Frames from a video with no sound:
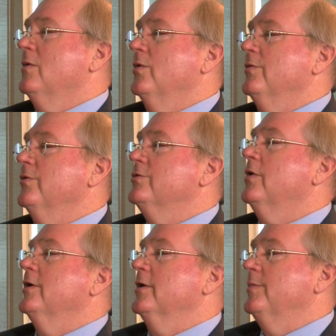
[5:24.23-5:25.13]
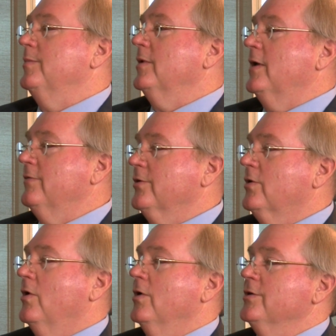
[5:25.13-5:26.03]
we're trying to get people out of their
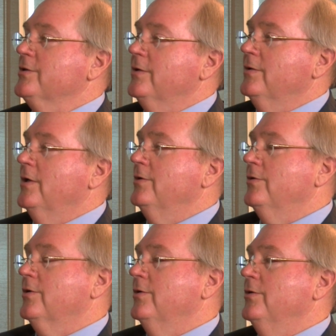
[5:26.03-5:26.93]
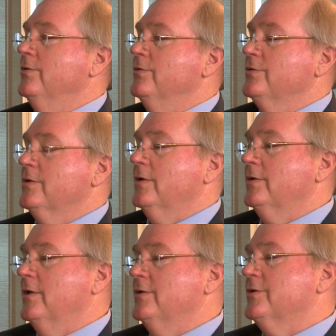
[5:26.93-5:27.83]
cars, and you can use
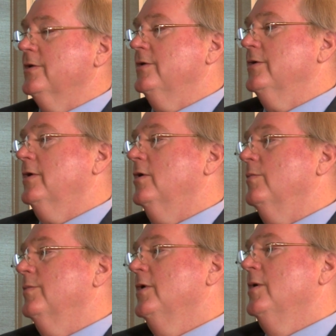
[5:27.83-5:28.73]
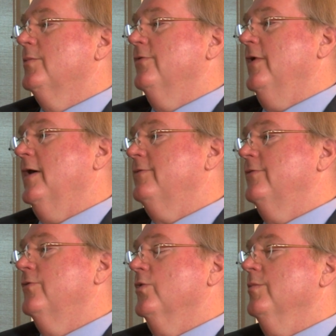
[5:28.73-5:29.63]
density to help provide
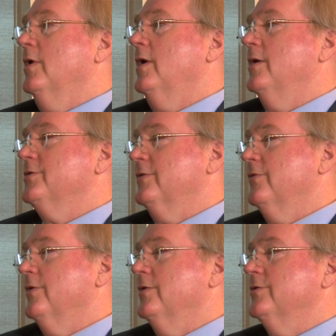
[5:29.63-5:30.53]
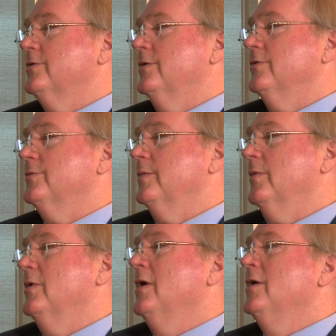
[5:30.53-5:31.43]
affordable housing for those people.